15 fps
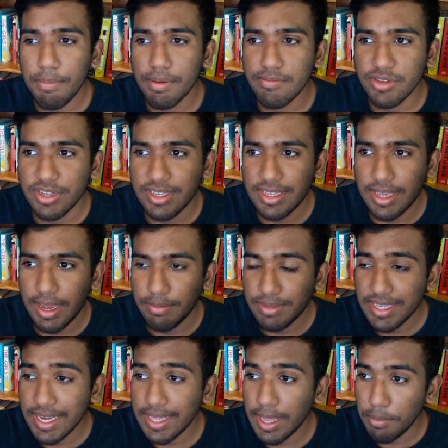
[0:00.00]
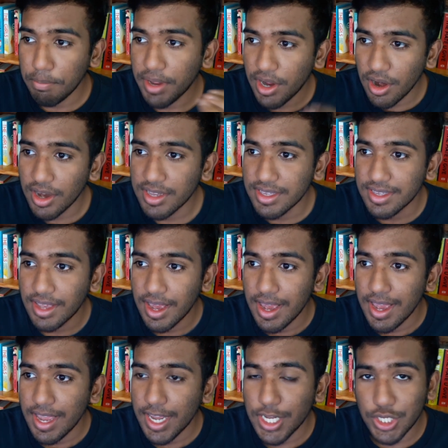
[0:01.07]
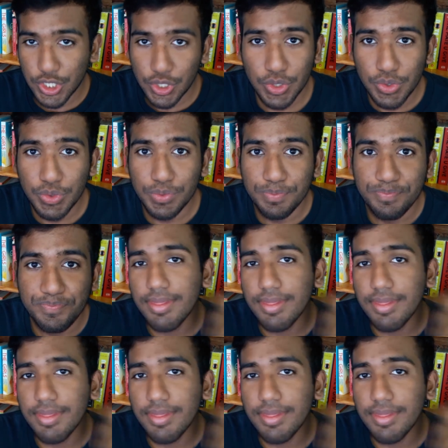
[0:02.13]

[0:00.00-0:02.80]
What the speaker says: I'm saying that because it's true.